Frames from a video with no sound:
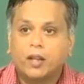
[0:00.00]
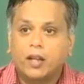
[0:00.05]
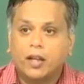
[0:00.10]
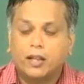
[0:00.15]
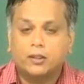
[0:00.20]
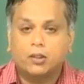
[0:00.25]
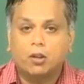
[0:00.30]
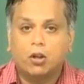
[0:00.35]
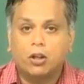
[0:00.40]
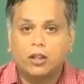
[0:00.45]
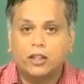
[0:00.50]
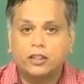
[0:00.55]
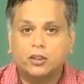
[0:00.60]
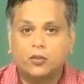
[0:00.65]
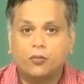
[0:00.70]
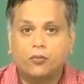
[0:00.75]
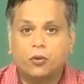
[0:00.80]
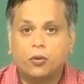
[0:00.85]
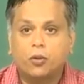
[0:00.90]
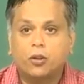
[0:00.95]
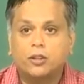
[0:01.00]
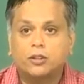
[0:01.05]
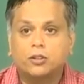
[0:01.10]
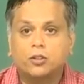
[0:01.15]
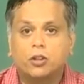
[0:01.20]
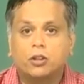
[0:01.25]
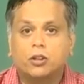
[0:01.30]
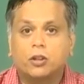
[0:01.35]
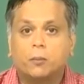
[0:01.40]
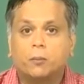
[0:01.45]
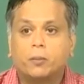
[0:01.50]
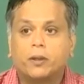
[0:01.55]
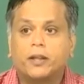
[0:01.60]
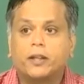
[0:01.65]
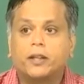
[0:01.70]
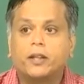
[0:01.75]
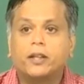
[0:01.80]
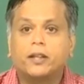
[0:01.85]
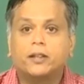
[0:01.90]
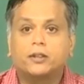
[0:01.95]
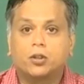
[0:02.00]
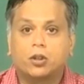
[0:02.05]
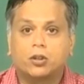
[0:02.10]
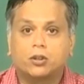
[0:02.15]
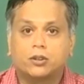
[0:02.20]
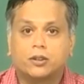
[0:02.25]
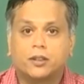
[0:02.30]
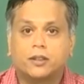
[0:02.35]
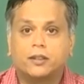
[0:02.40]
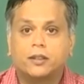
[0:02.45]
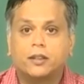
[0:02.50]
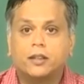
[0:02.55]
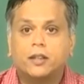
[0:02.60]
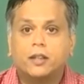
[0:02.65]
as long as the fuel is not completely exhausted.